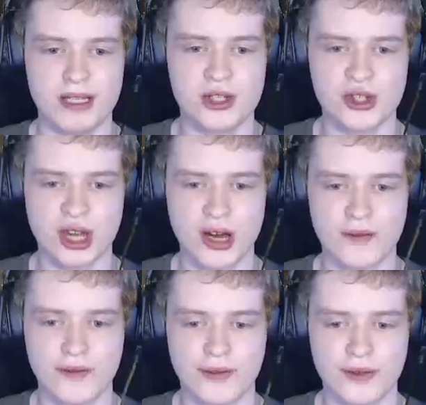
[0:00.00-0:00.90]
stuff.
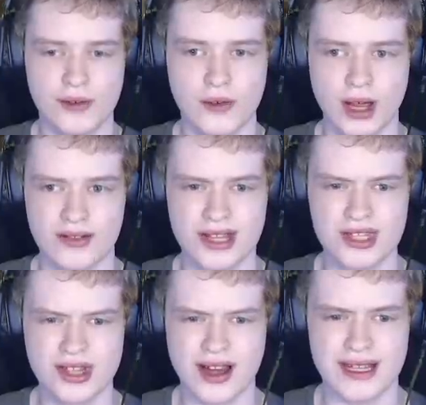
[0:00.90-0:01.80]
At least
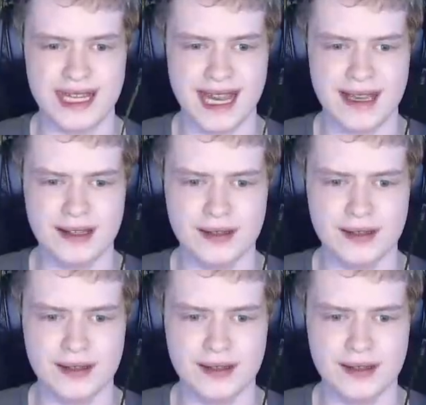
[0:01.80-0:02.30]
not yet.